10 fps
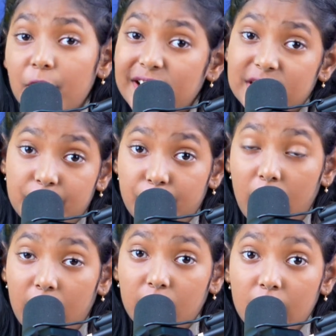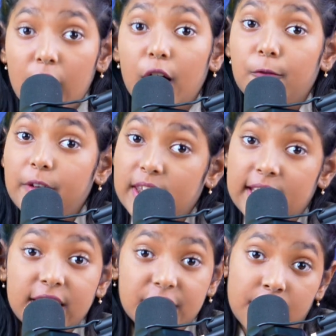of all, we need
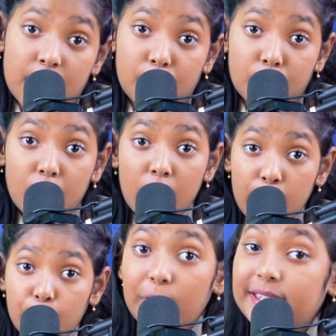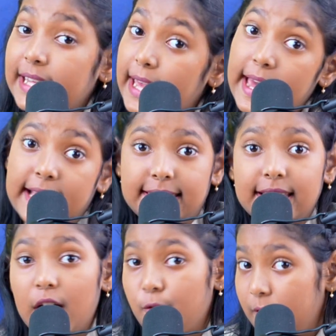to know what is a
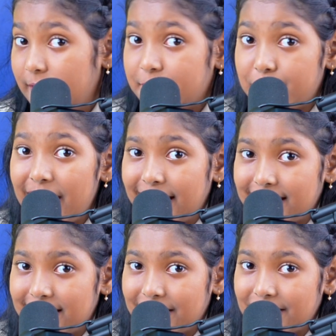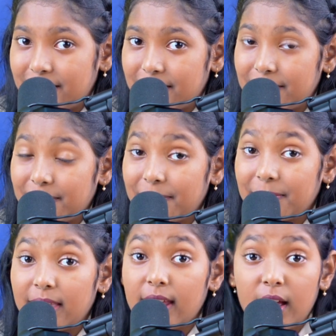word stress.
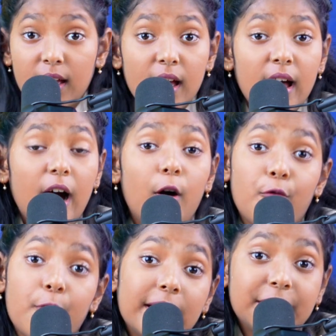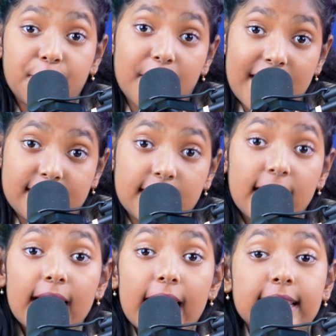A word stress
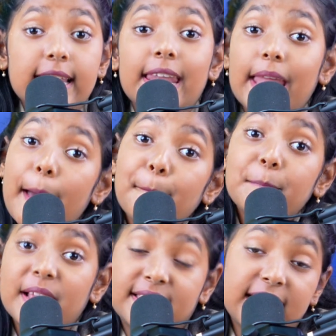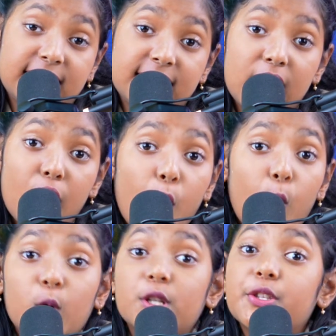is an emphasis or
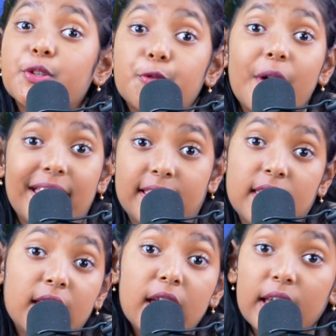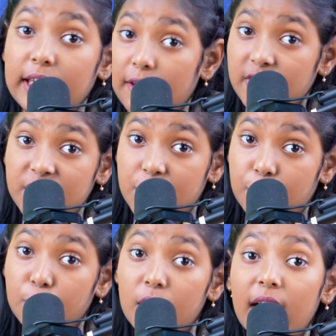strength given to
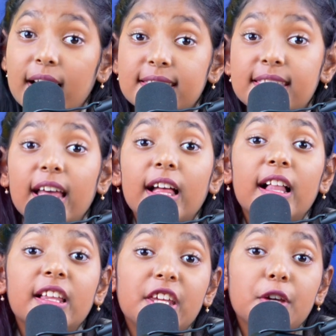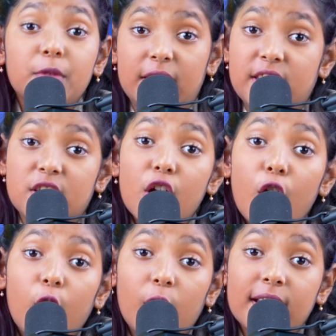a single unit or
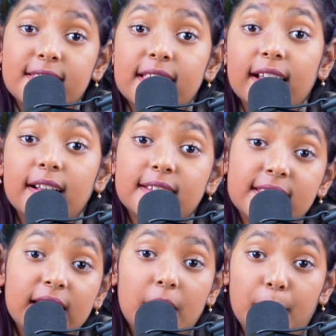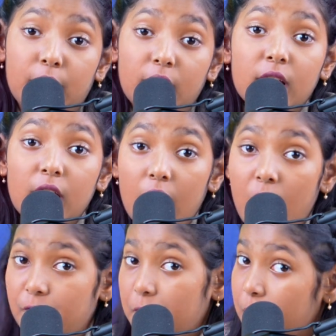a single syllable of a
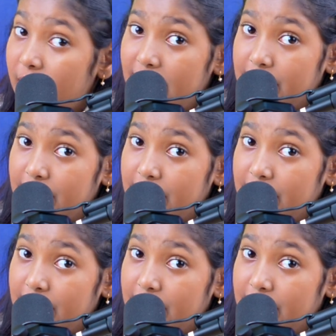word.